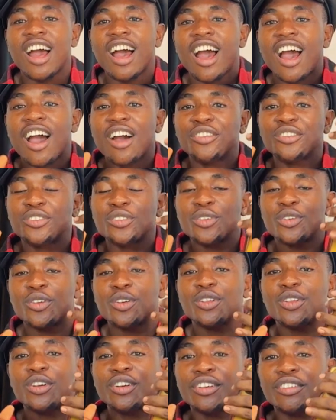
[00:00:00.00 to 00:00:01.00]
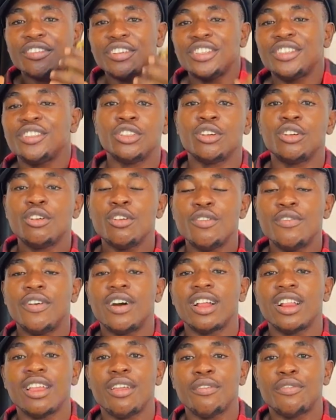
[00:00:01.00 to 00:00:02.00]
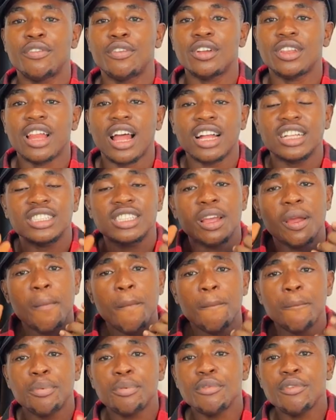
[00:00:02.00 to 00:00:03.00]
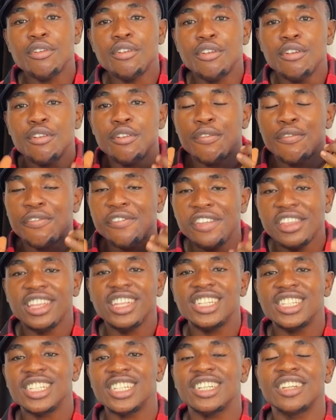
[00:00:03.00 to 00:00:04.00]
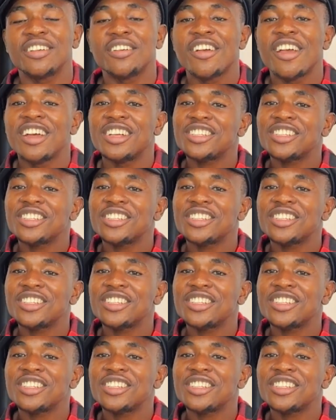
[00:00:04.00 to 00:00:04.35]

how to color grade your overlay for that pro finishing.